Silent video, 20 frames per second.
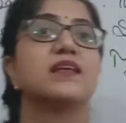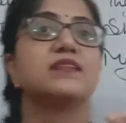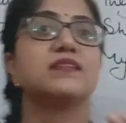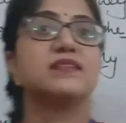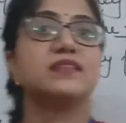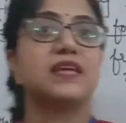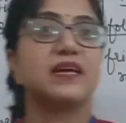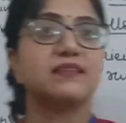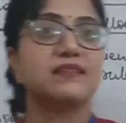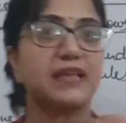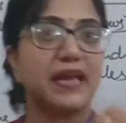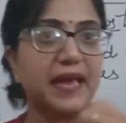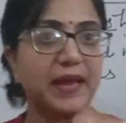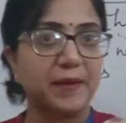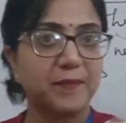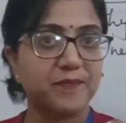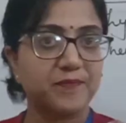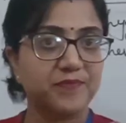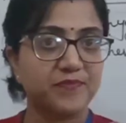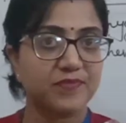The
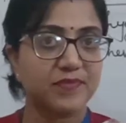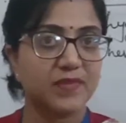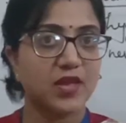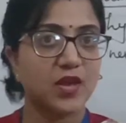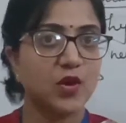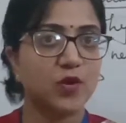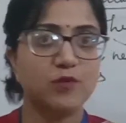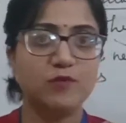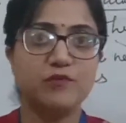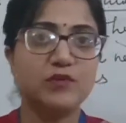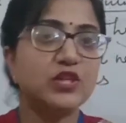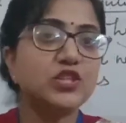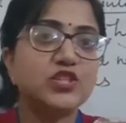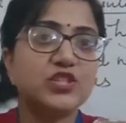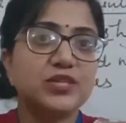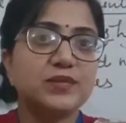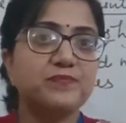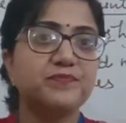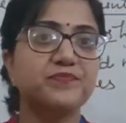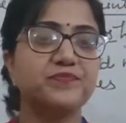thing
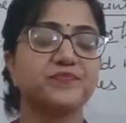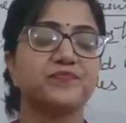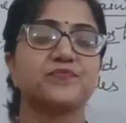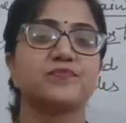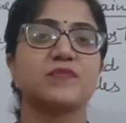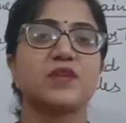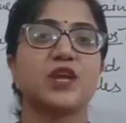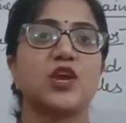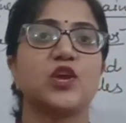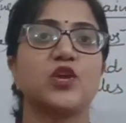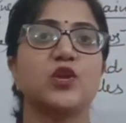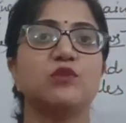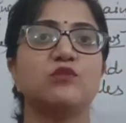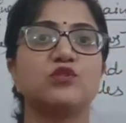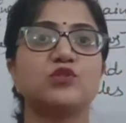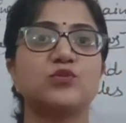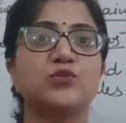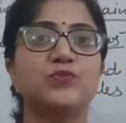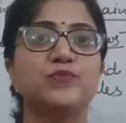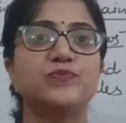which you
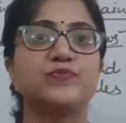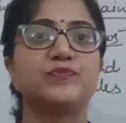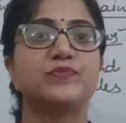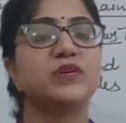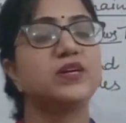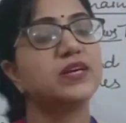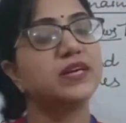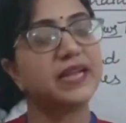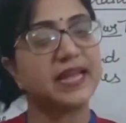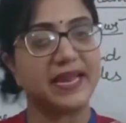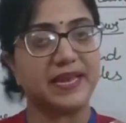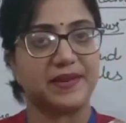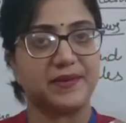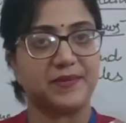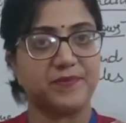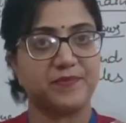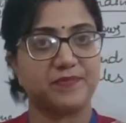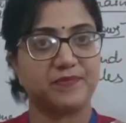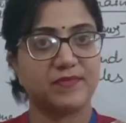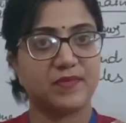do
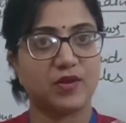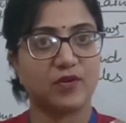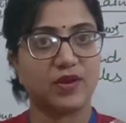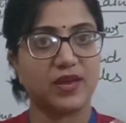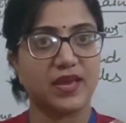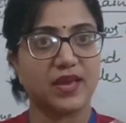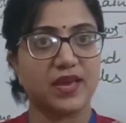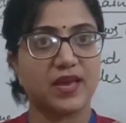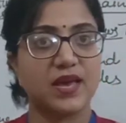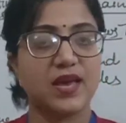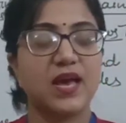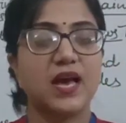daily, okay.